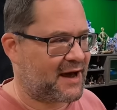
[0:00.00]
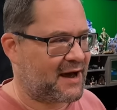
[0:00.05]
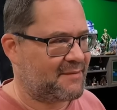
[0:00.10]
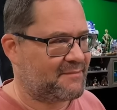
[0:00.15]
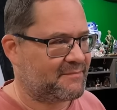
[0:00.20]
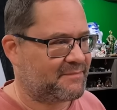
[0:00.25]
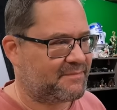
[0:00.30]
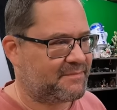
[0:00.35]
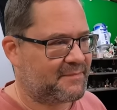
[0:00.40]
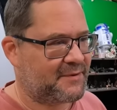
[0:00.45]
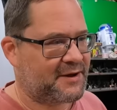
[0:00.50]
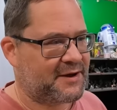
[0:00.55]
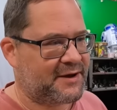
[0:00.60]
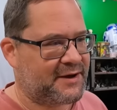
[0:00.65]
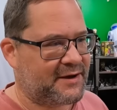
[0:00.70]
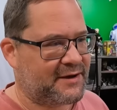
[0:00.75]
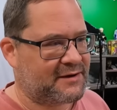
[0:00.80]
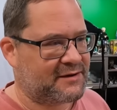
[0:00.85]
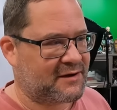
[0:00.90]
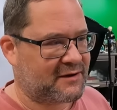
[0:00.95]
I'm
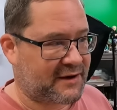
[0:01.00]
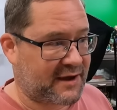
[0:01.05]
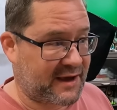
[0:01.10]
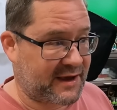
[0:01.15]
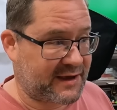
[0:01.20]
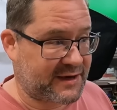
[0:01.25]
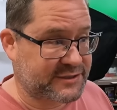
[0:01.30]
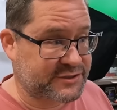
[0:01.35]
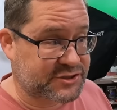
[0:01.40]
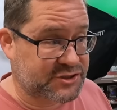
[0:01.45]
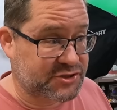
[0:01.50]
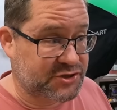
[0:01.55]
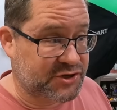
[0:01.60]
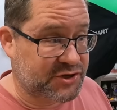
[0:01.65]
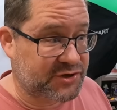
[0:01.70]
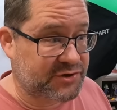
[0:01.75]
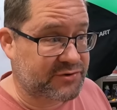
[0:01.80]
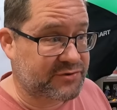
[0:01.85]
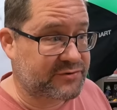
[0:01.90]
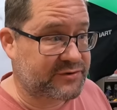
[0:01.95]
Okay, it's
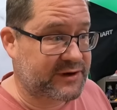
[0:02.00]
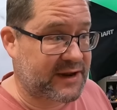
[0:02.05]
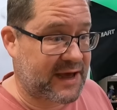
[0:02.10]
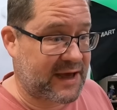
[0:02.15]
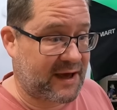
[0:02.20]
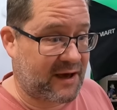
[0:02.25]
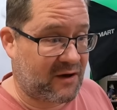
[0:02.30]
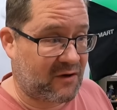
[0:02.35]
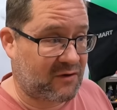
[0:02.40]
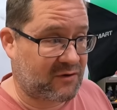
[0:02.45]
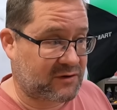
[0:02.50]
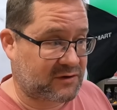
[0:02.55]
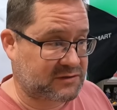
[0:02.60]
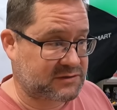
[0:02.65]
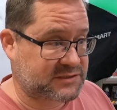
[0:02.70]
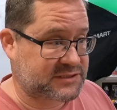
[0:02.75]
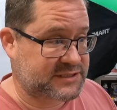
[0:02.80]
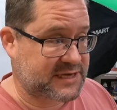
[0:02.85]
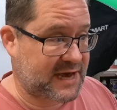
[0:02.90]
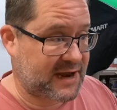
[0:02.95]
noon now
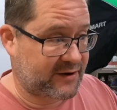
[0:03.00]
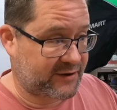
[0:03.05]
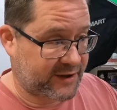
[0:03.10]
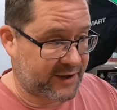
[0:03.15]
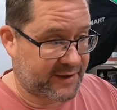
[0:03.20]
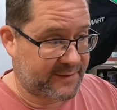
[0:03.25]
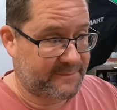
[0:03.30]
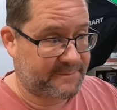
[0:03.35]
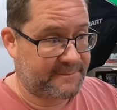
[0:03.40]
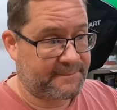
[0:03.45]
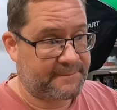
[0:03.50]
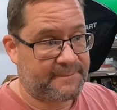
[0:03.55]
on Saturday.